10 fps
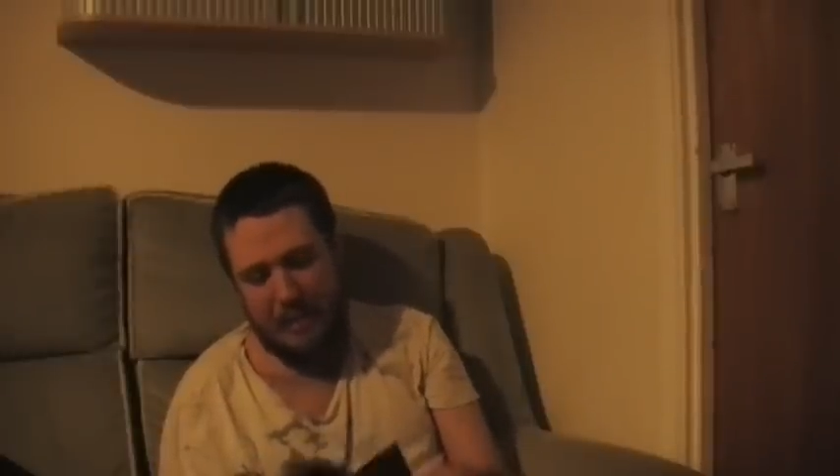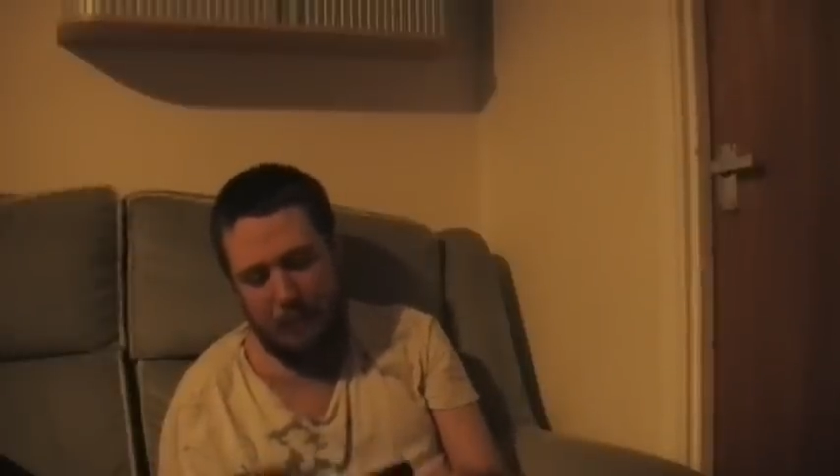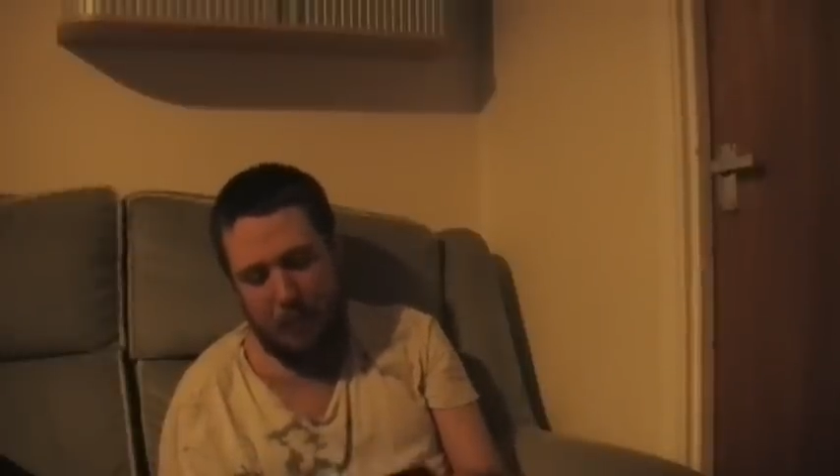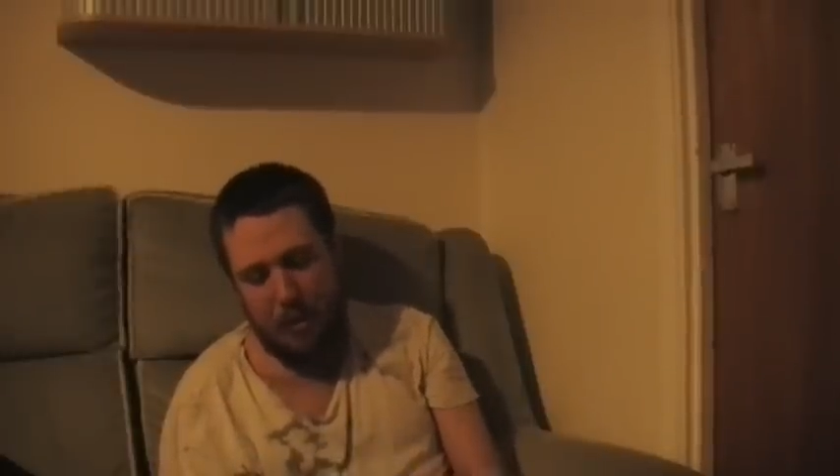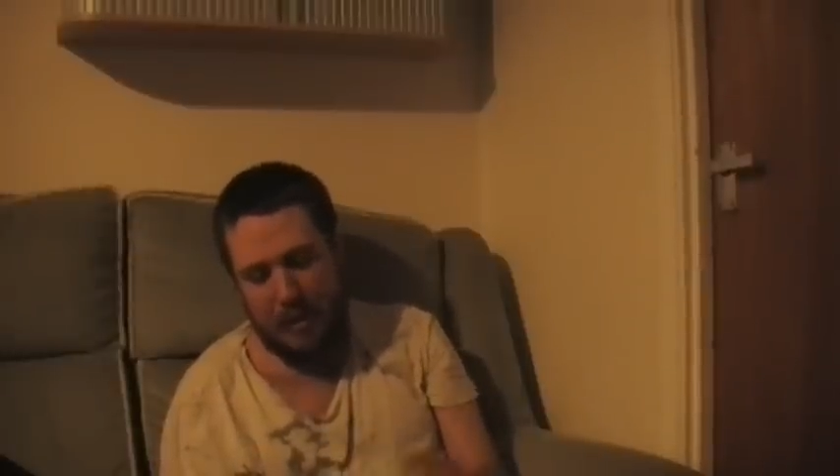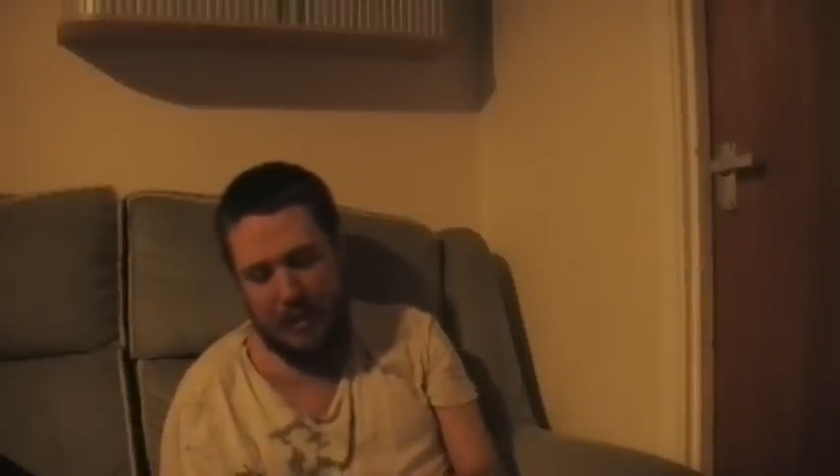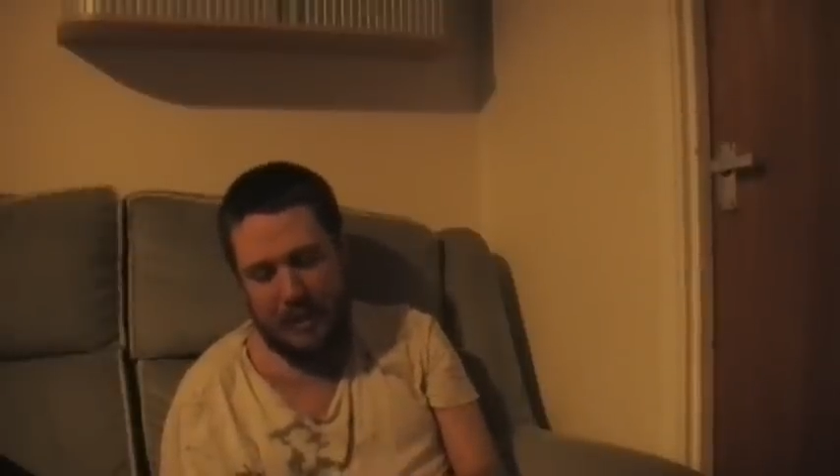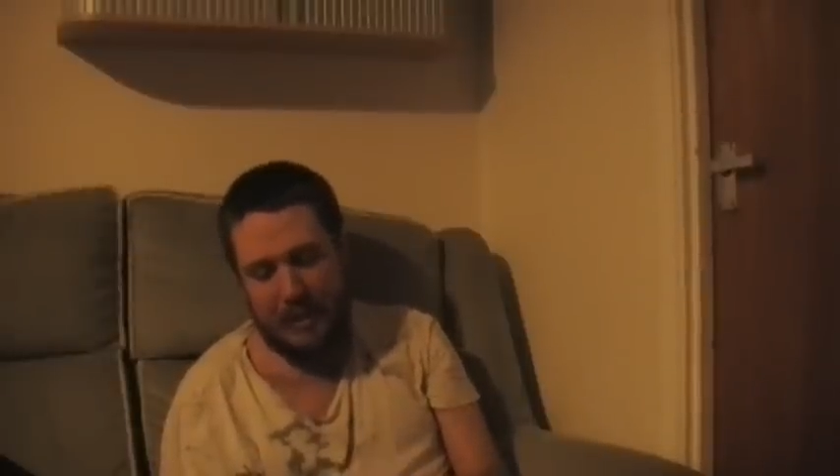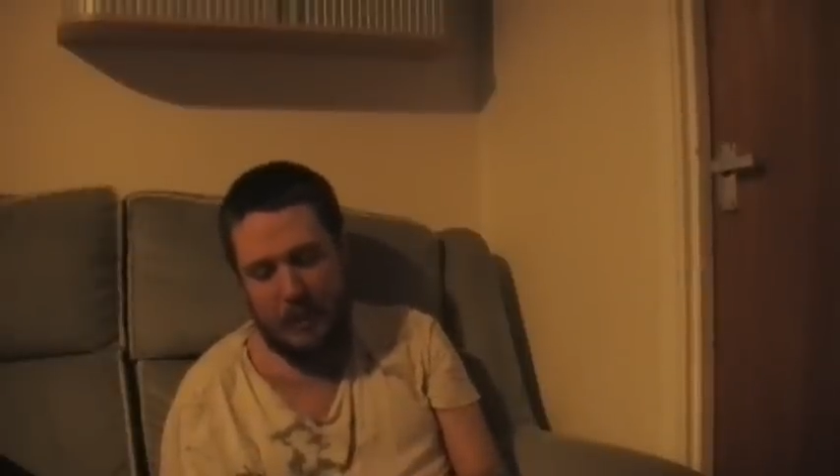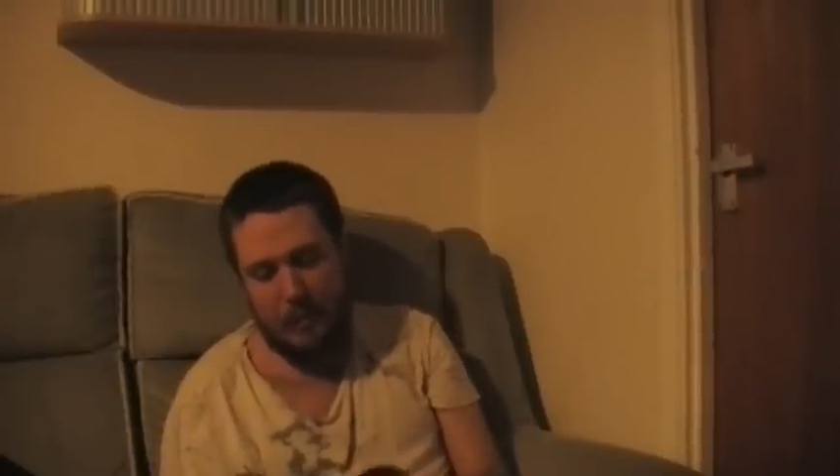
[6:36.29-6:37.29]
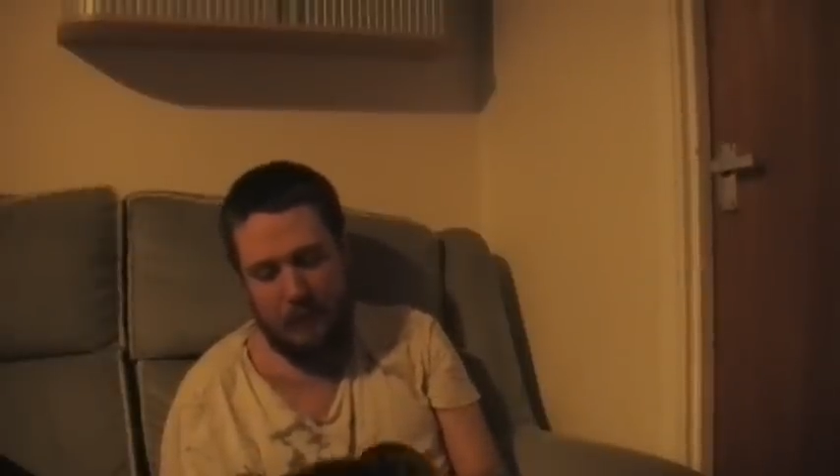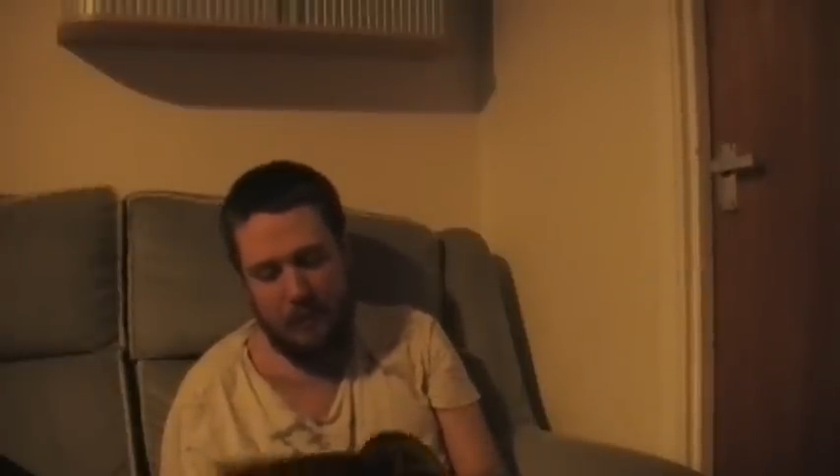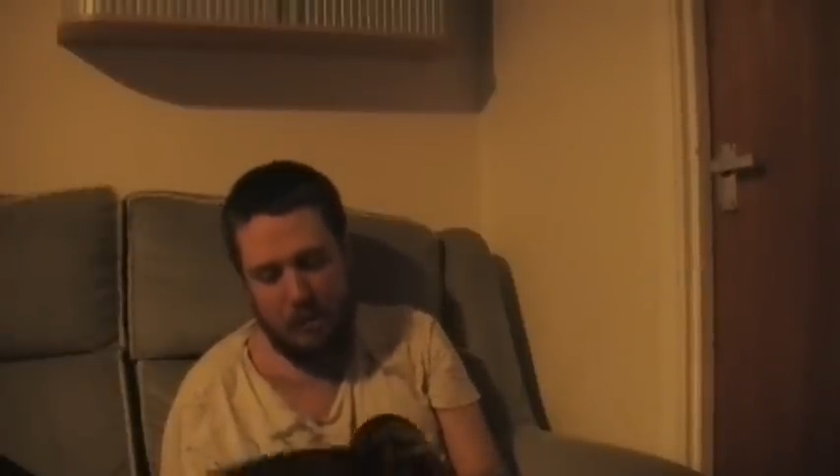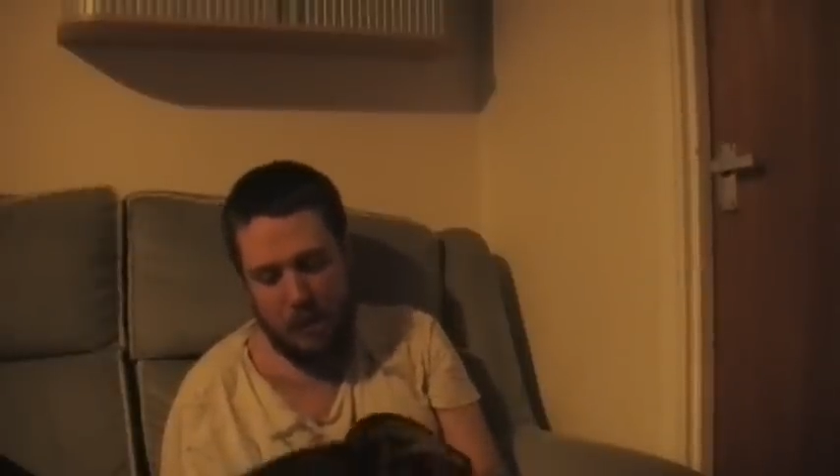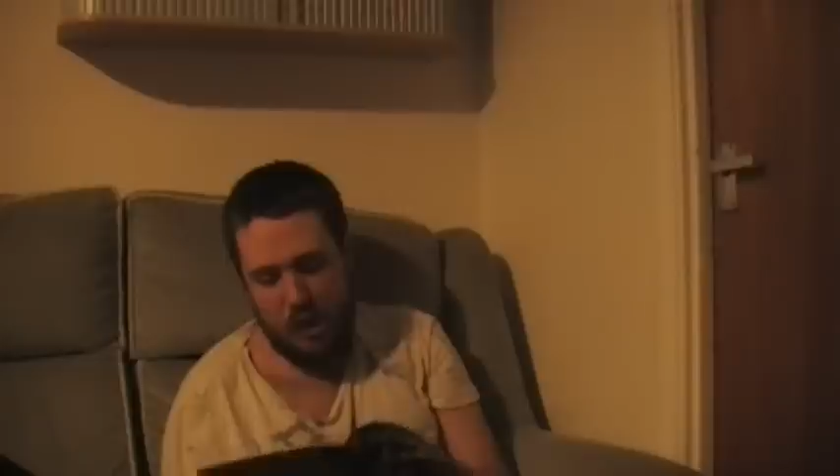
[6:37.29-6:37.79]
the book does give me a
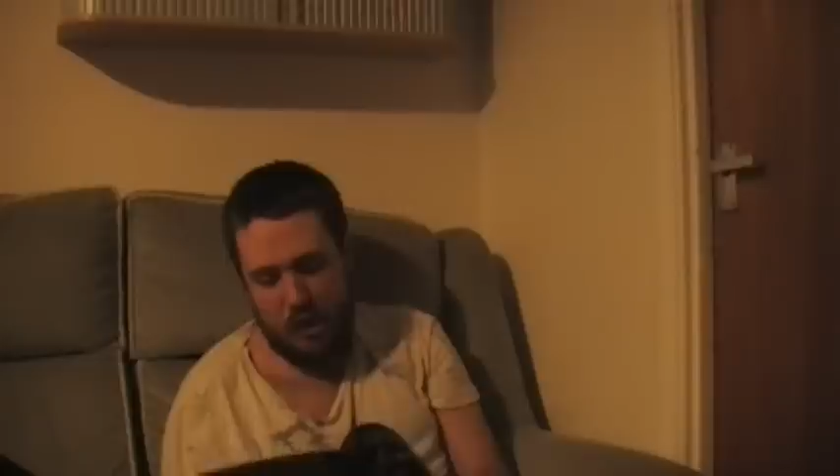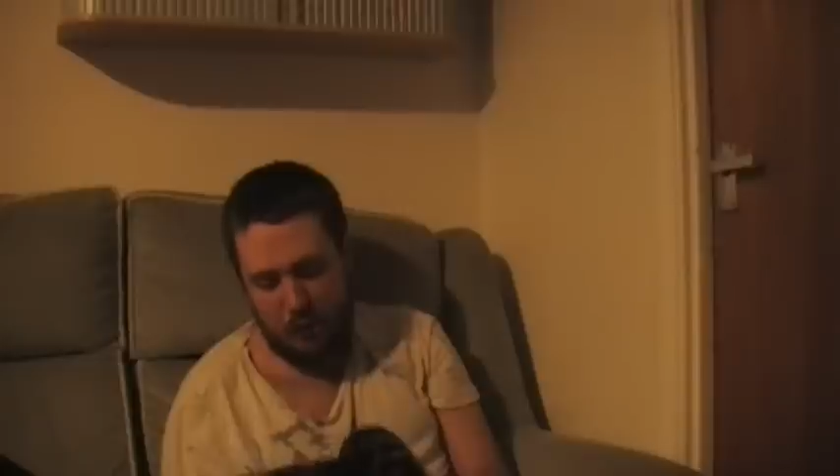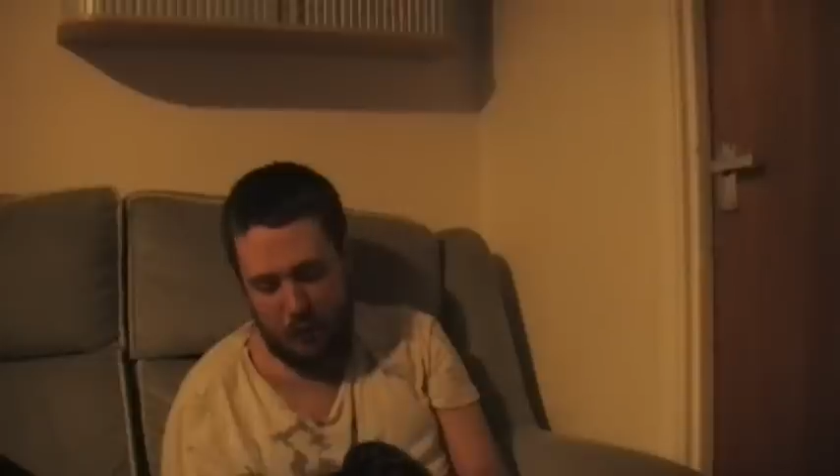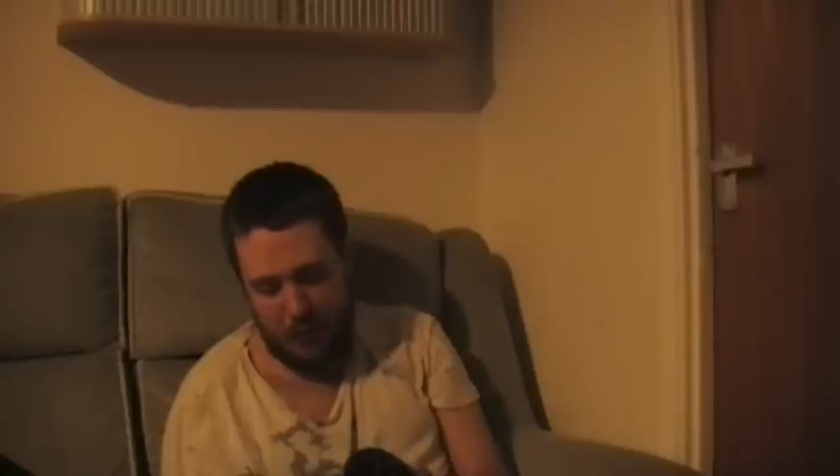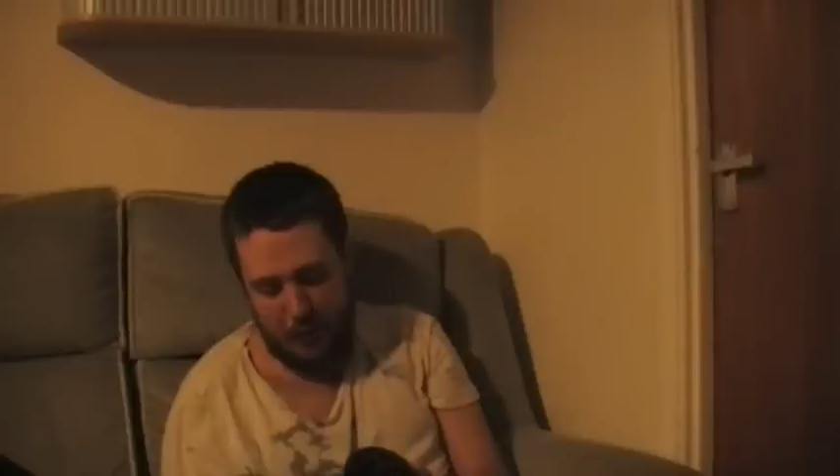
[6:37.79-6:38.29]
few chuckles.